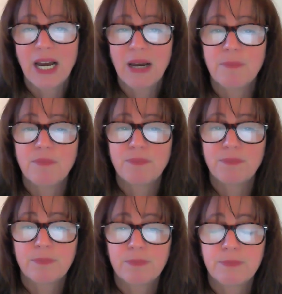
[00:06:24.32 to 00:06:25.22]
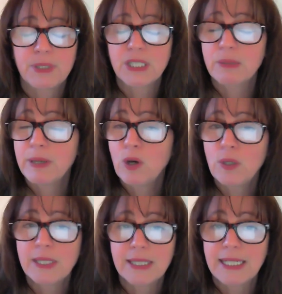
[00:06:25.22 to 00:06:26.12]
But to be
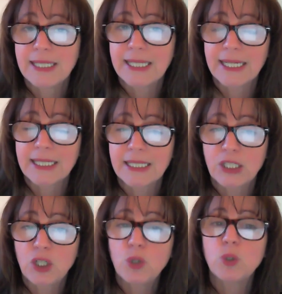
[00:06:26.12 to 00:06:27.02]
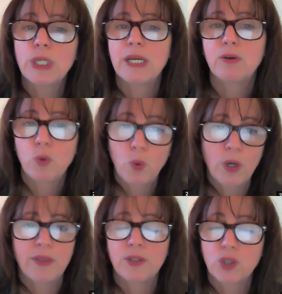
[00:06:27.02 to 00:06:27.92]
honest, these things usually are
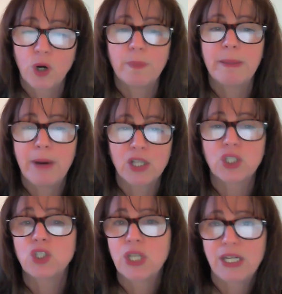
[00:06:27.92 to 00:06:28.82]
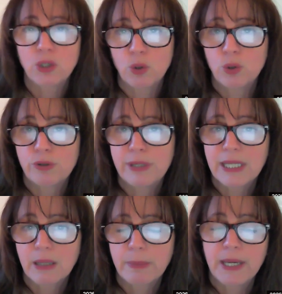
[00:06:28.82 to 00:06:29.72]
all at the top. They might just change order a
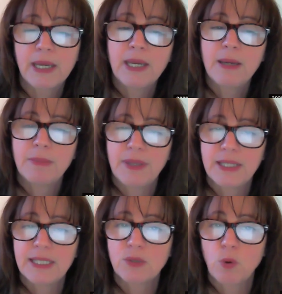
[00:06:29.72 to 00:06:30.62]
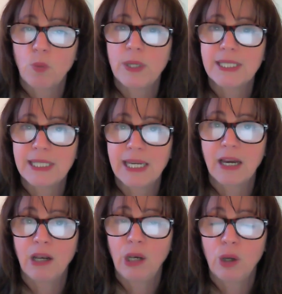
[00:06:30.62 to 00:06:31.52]
little bit, but this is what we're
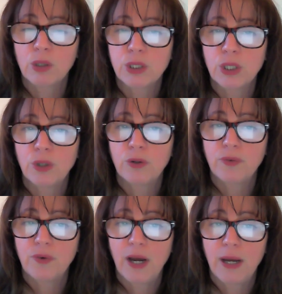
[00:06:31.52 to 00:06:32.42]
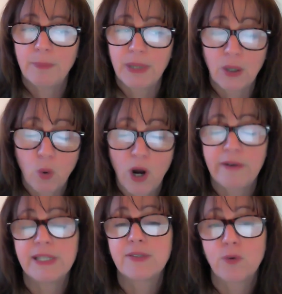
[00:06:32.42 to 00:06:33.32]
seeing a lot of
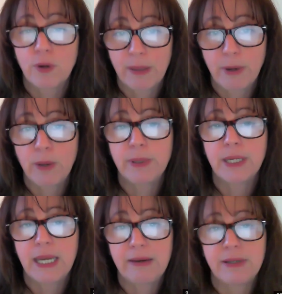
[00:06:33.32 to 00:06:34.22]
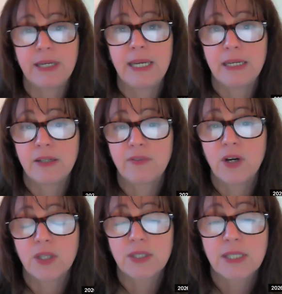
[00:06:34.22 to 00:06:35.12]
inquiries for at the moment here in
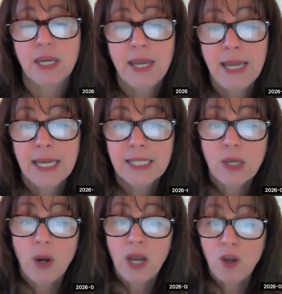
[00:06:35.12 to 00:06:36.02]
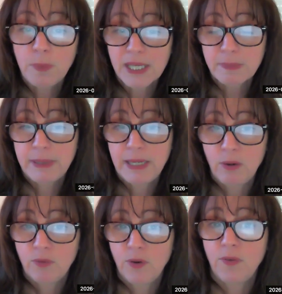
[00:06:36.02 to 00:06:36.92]
advance. So I hope that's been
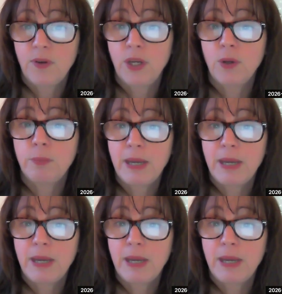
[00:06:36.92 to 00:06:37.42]
helpful for you.